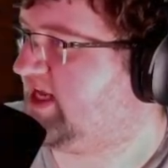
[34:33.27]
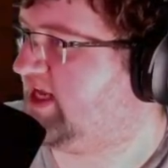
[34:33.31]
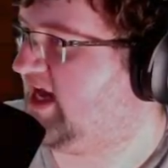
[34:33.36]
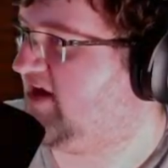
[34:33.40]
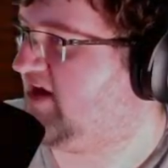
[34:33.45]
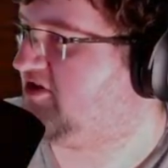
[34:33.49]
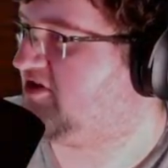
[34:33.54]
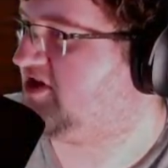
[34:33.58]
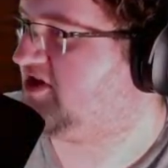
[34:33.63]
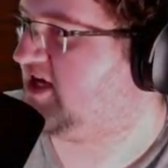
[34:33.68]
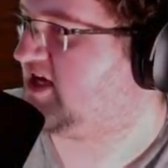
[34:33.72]
our
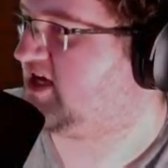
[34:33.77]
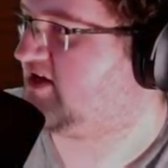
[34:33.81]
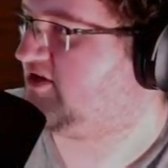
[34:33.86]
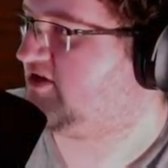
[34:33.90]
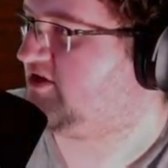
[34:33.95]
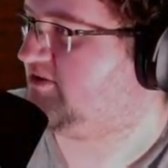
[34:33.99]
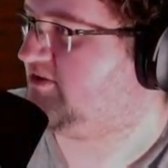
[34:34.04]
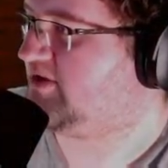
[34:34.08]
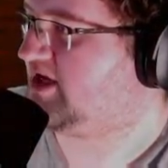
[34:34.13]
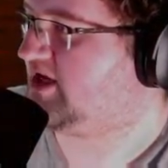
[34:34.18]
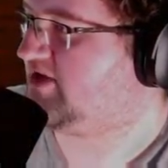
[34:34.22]
deck a little
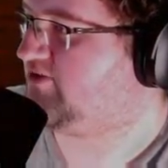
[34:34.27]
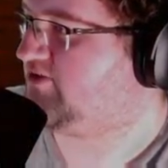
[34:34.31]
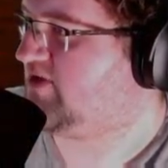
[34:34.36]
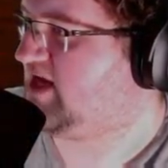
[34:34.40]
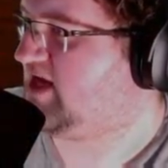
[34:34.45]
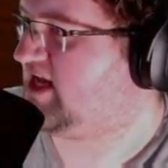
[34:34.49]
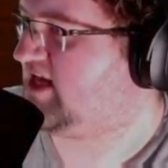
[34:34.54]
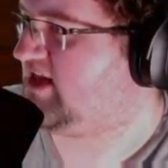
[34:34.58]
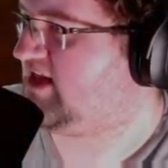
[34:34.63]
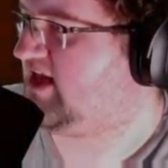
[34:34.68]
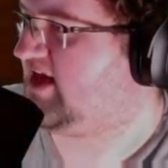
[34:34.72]
bit, because we got
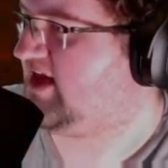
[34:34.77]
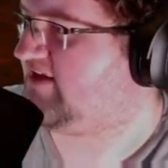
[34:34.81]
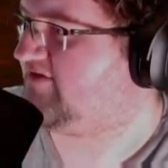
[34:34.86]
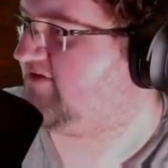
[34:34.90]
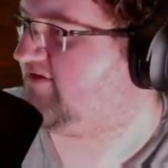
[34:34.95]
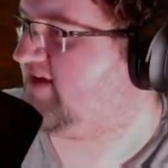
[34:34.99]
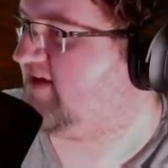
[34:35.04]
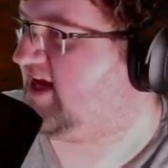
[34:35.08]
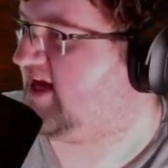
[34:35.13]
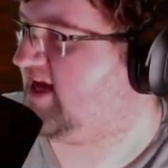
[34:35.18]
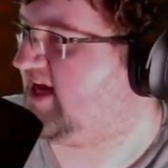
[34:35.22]
a lot of fat.